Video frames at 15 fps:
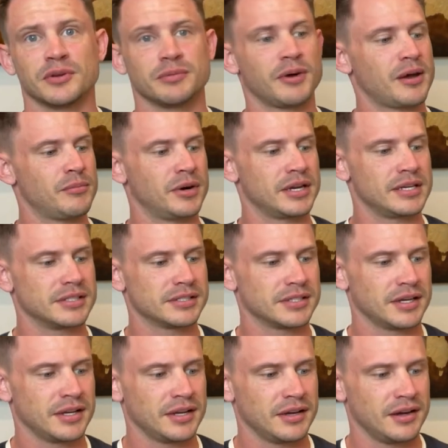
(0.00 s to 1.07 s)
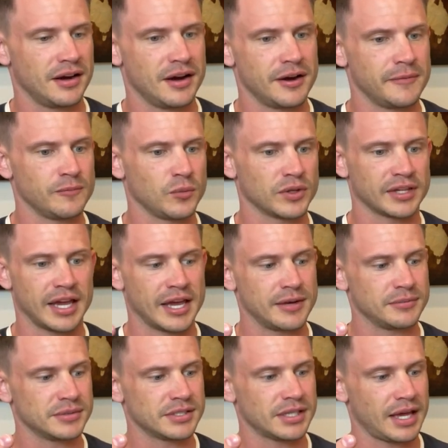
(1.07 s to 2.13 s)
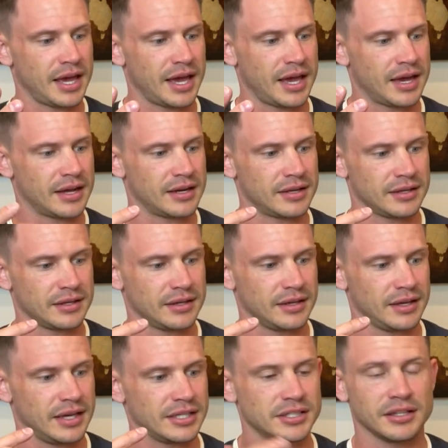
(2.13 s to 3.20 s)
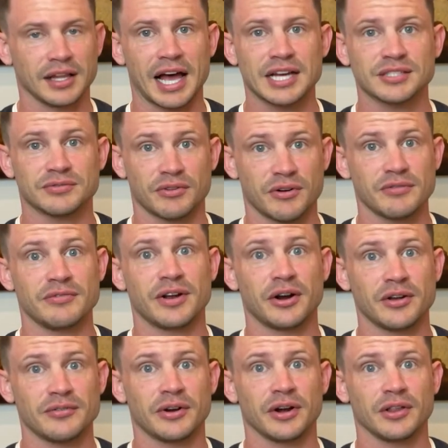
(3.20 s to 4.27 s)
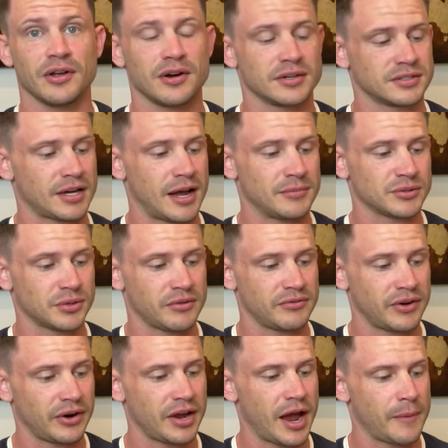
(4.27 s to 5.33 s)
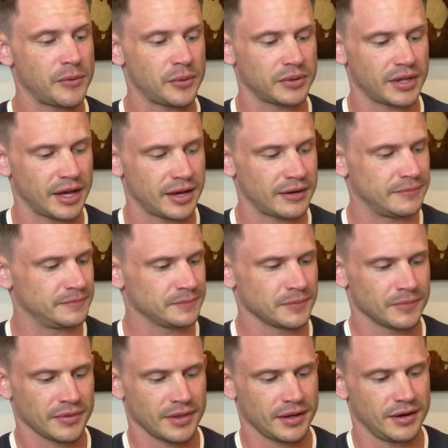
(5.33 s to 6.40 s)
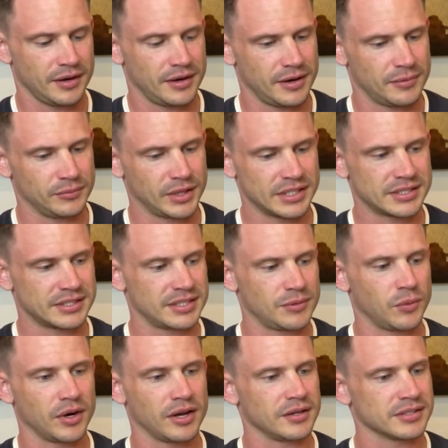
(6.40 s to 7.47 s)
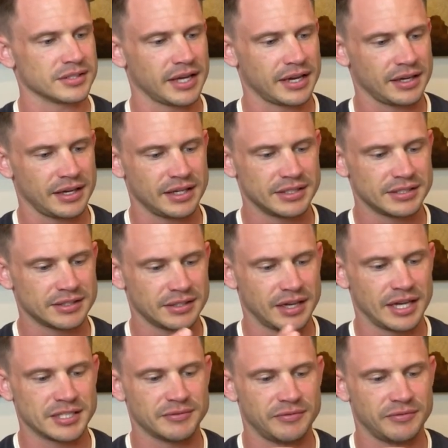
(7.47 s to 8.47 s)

with my buddies with games and it lasts for a very, very long time. So I'm very happy with that. Let's see what else. Like it's